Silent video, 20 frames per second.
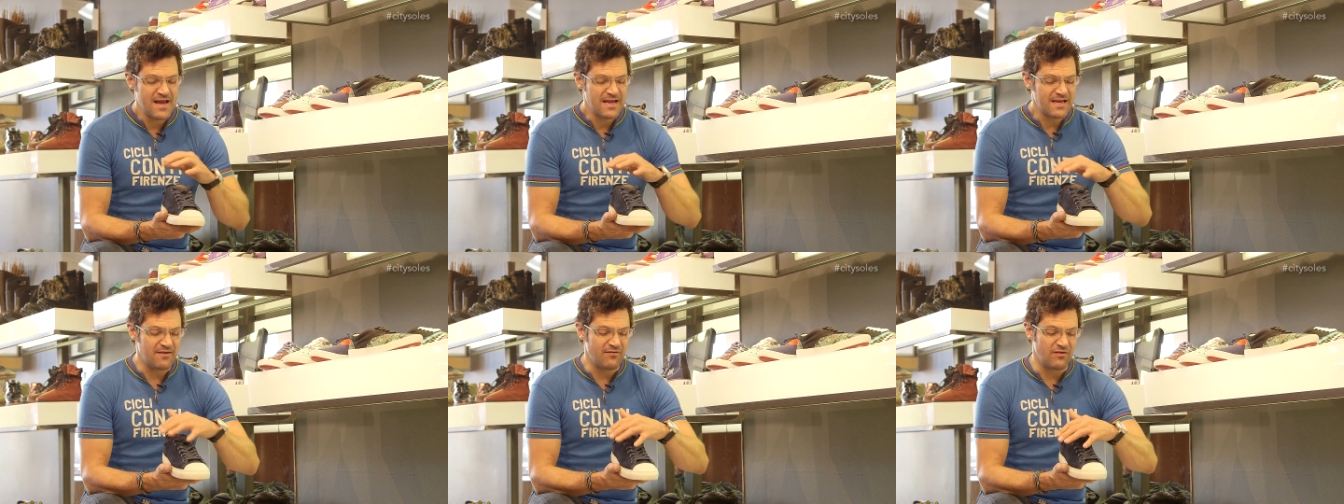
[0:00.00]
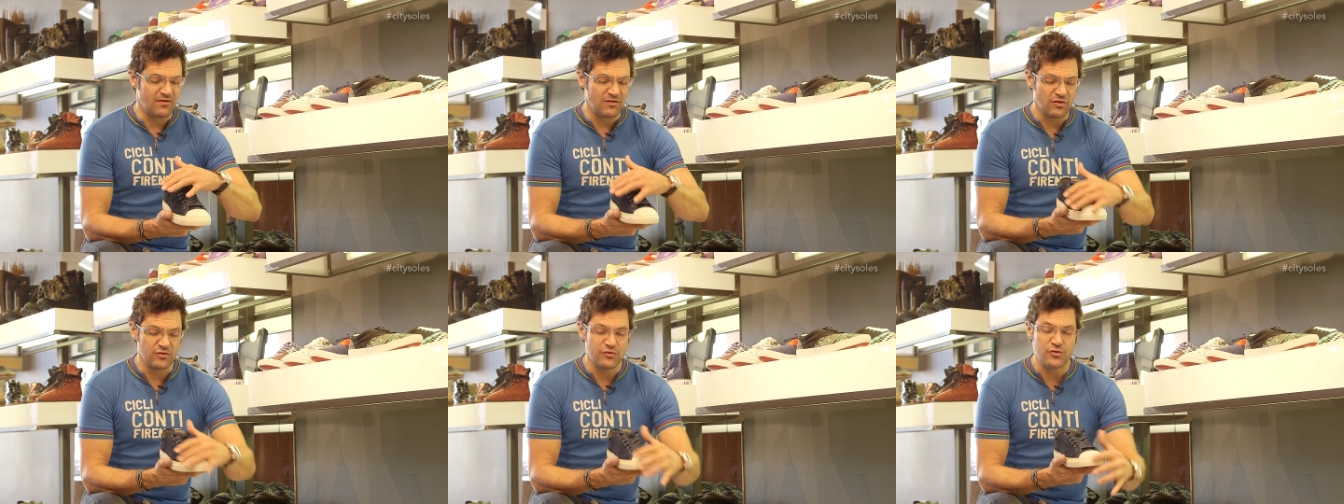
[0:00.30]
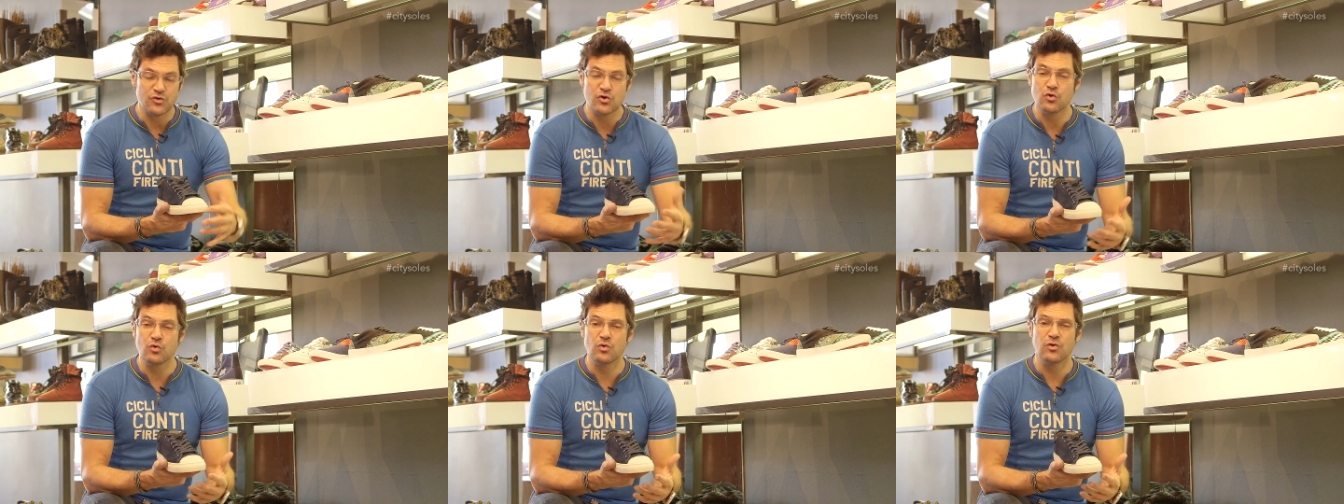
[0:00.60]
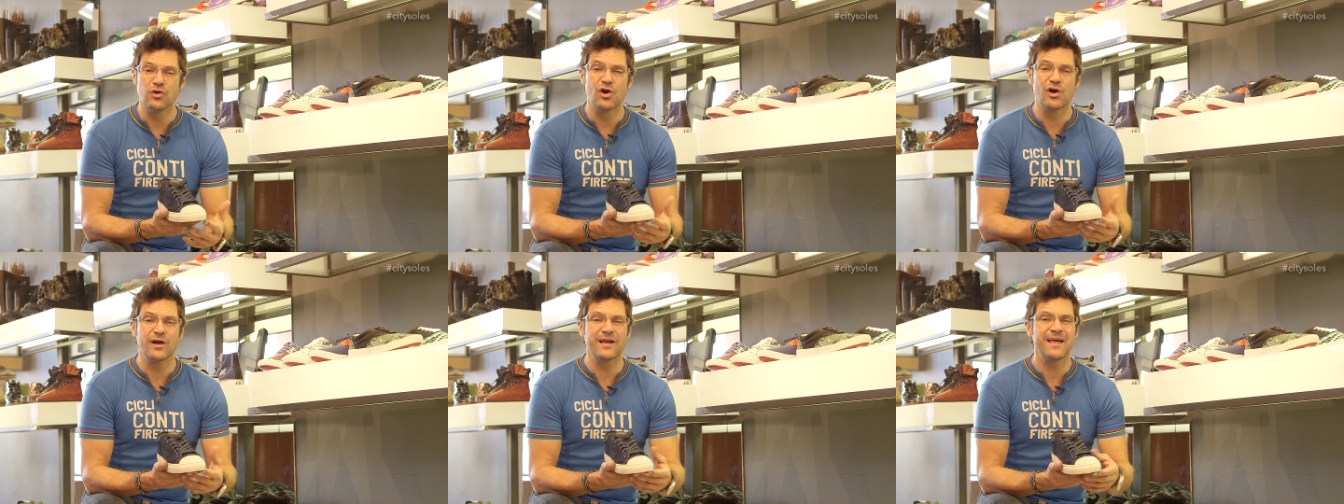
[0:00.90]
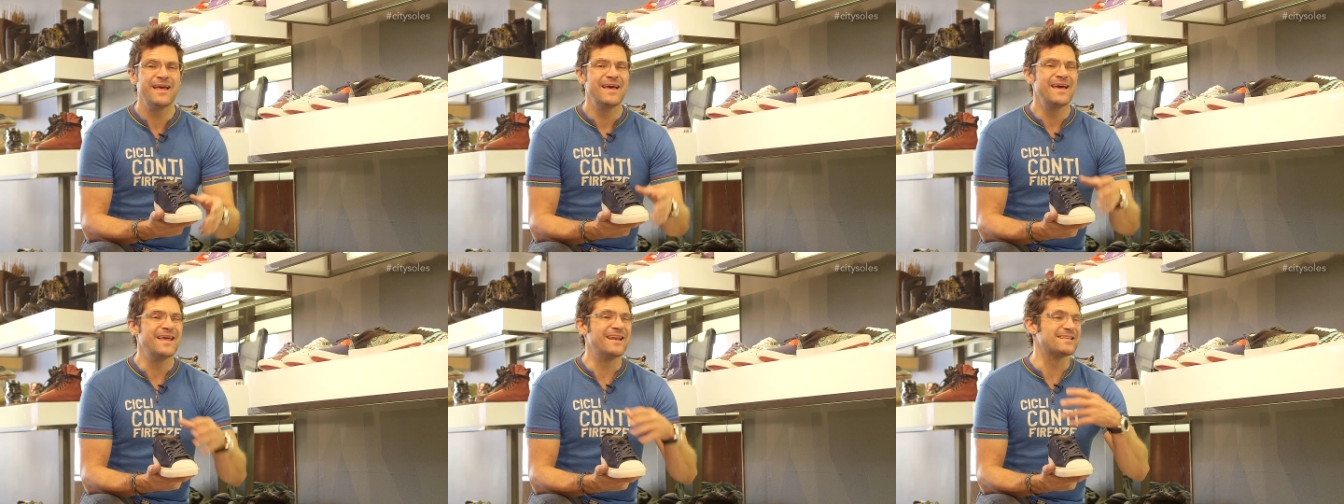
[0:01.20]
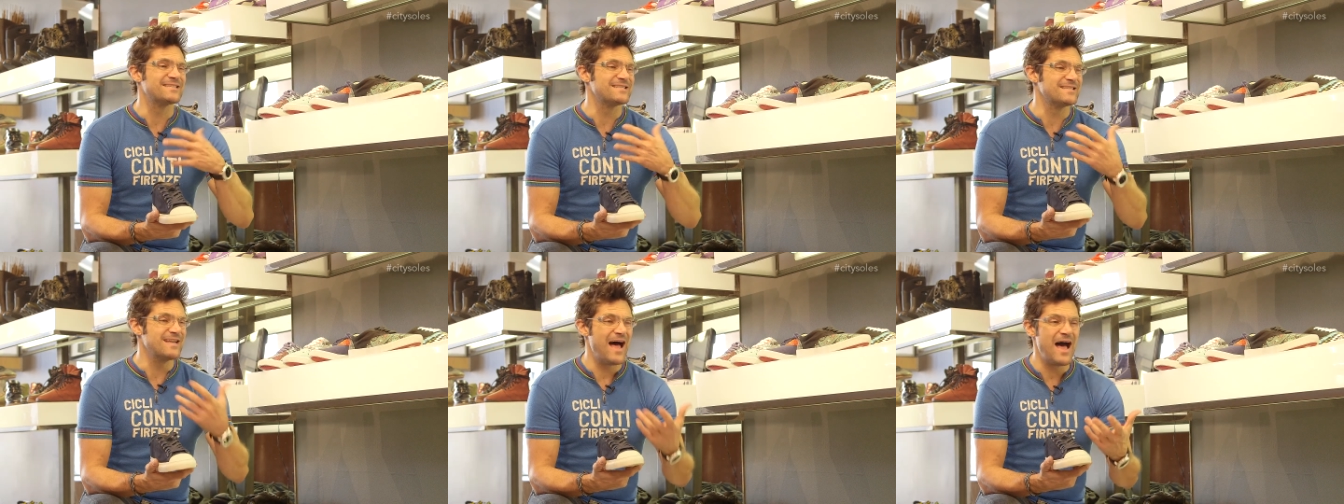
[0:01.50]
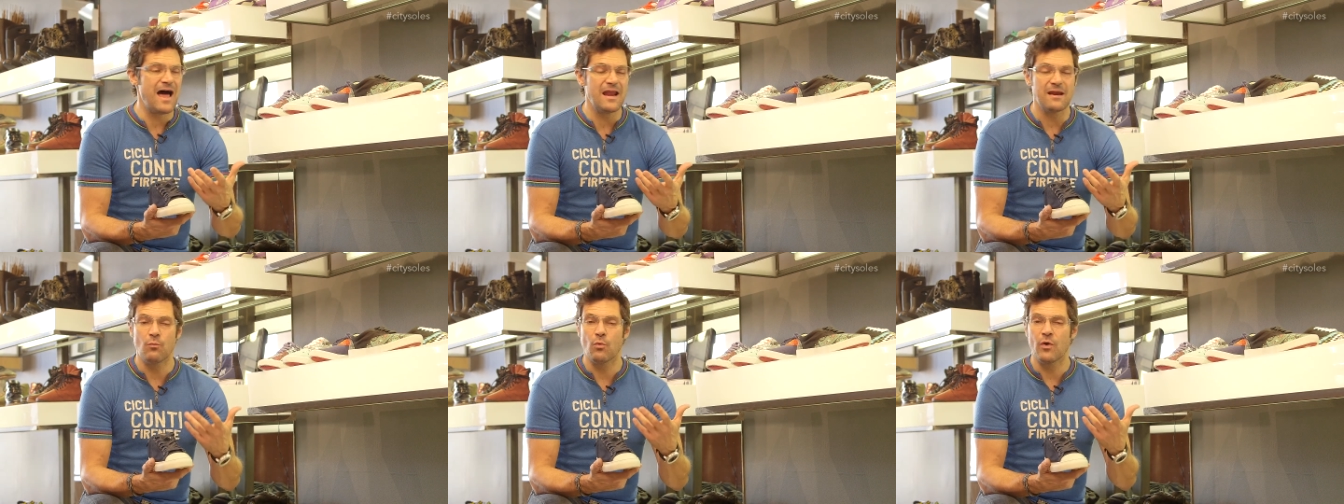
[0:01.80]
Give a new look, and it's
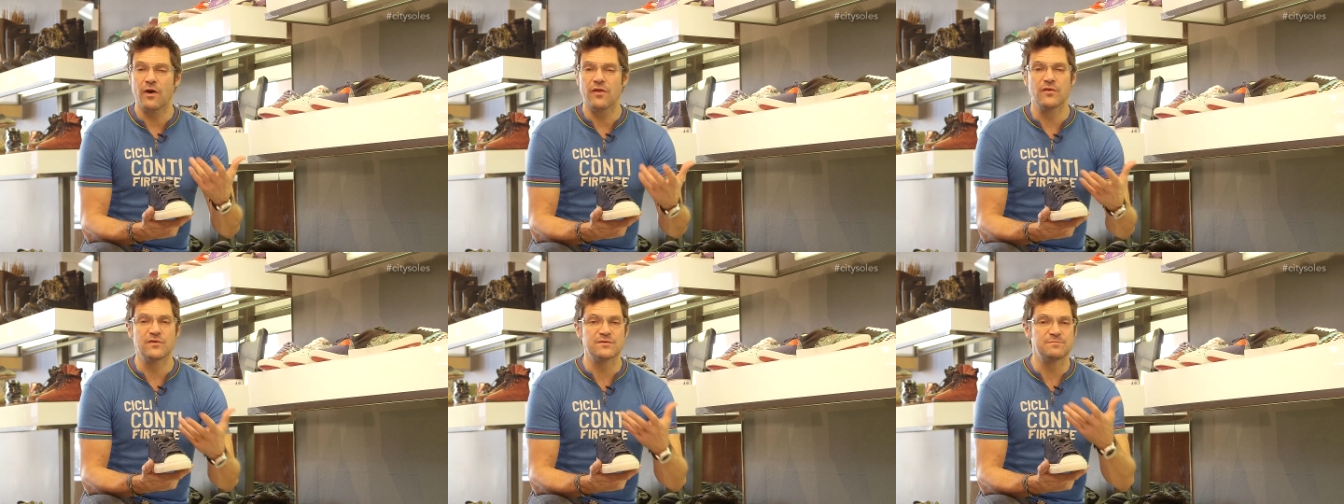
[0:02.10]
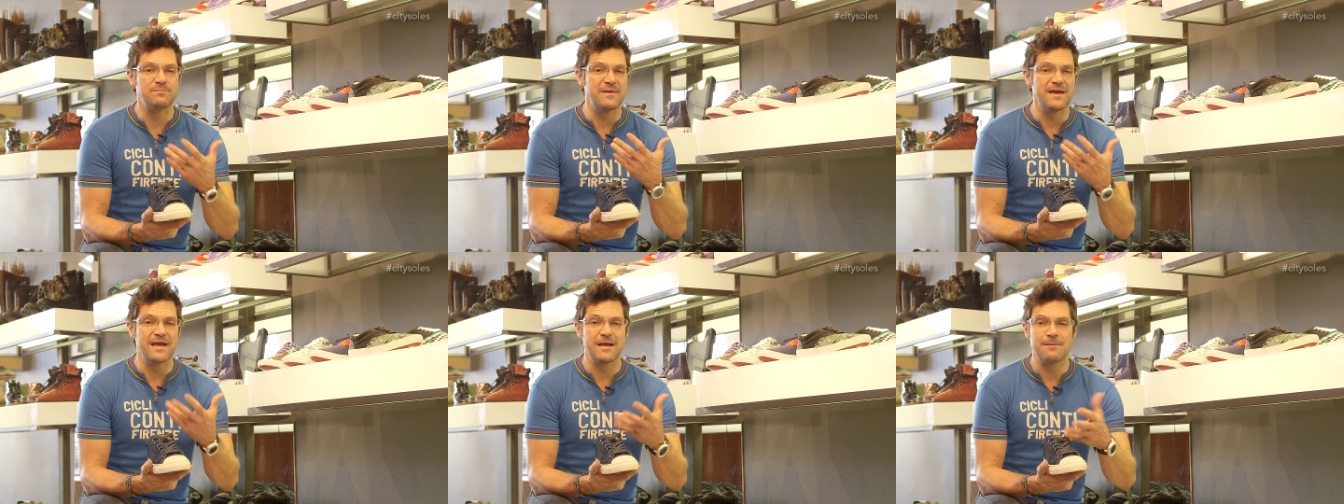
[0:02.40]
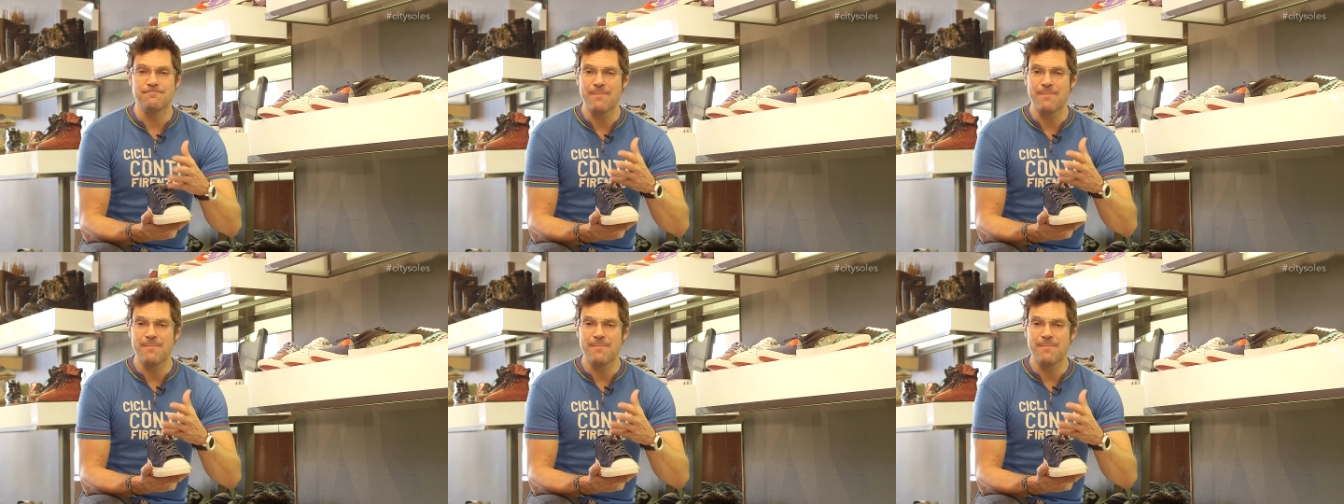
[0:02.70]
not one of those big,